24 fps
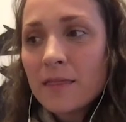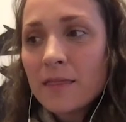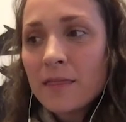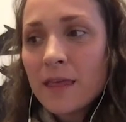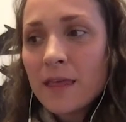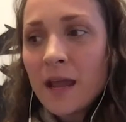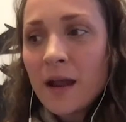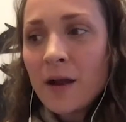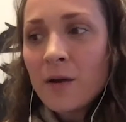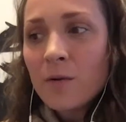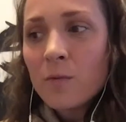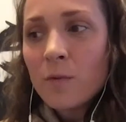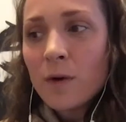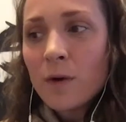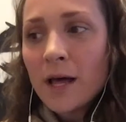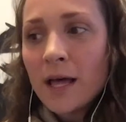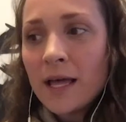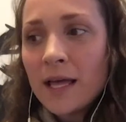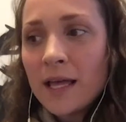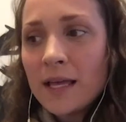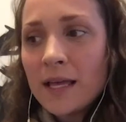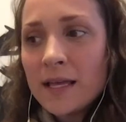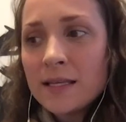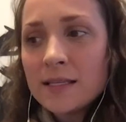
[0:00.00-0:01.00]
there
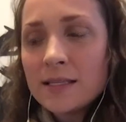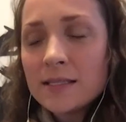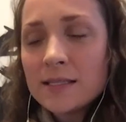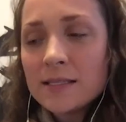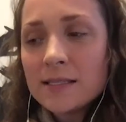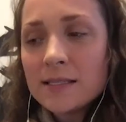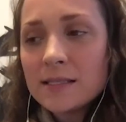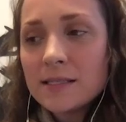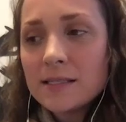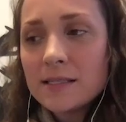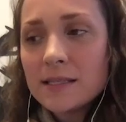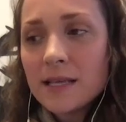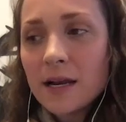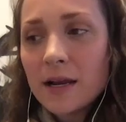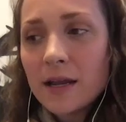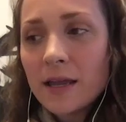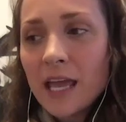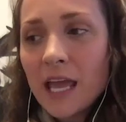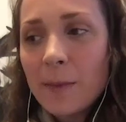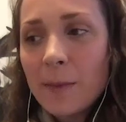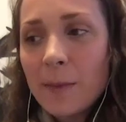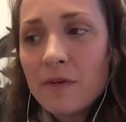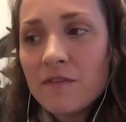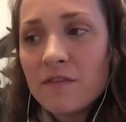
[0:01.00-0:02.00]
was there
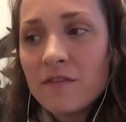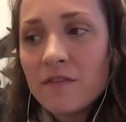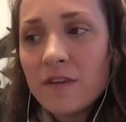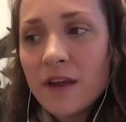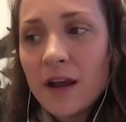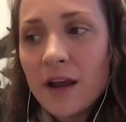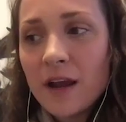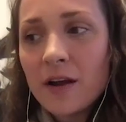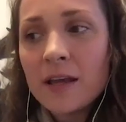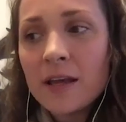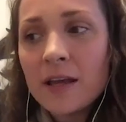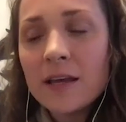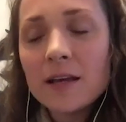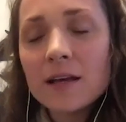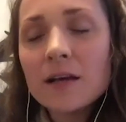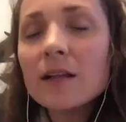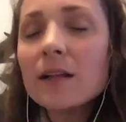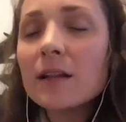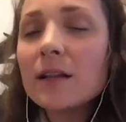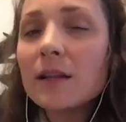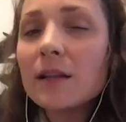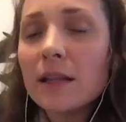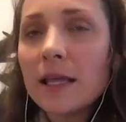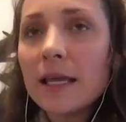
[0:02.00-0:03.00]
came a very
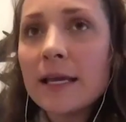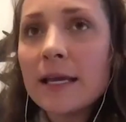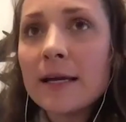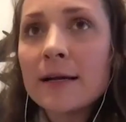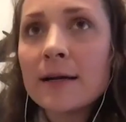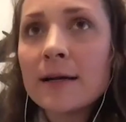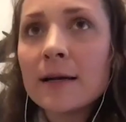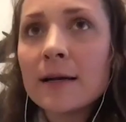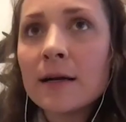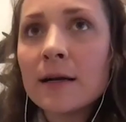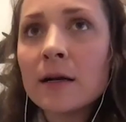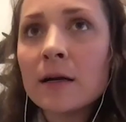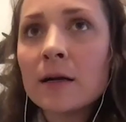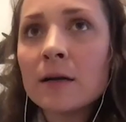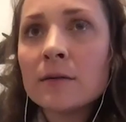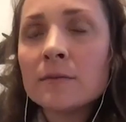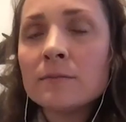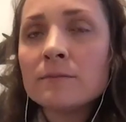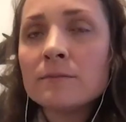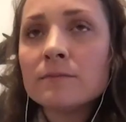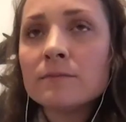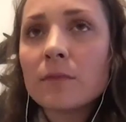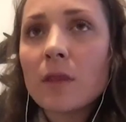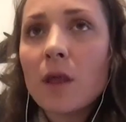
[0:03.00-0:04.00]
clear
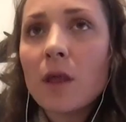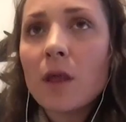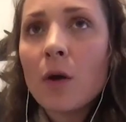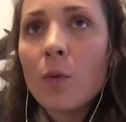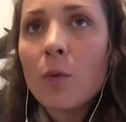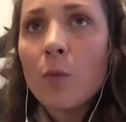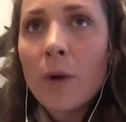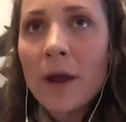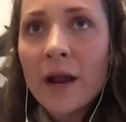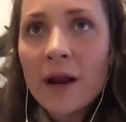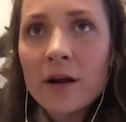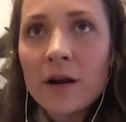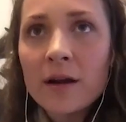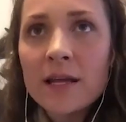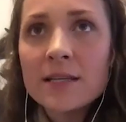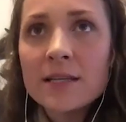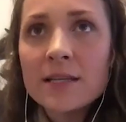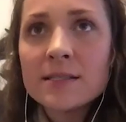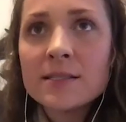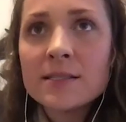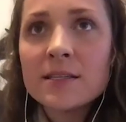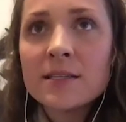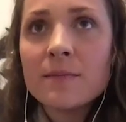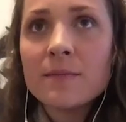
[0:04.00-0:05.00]

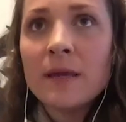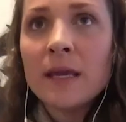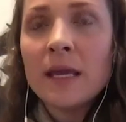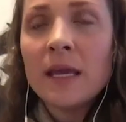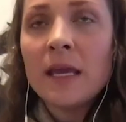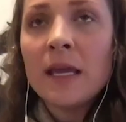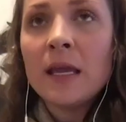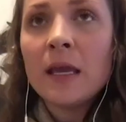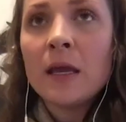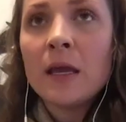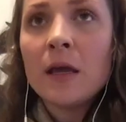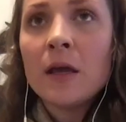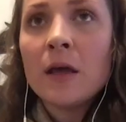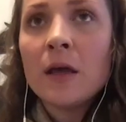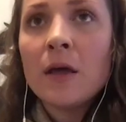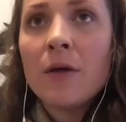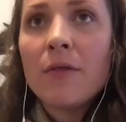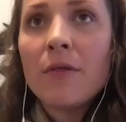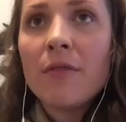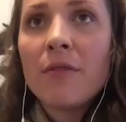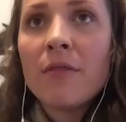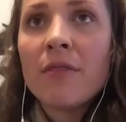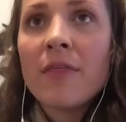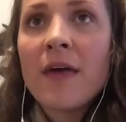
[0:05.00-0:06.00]
awareness to me
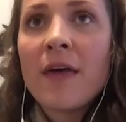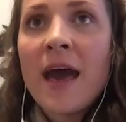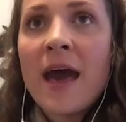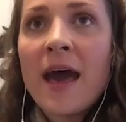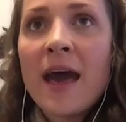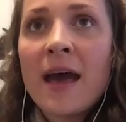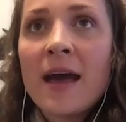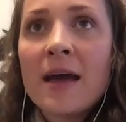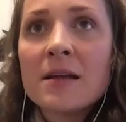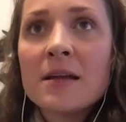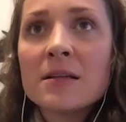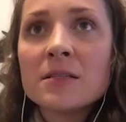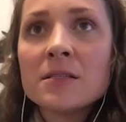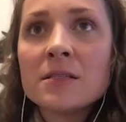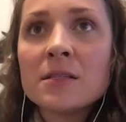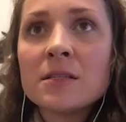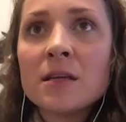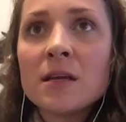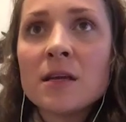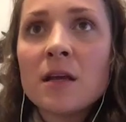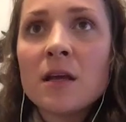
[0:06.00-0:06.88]
that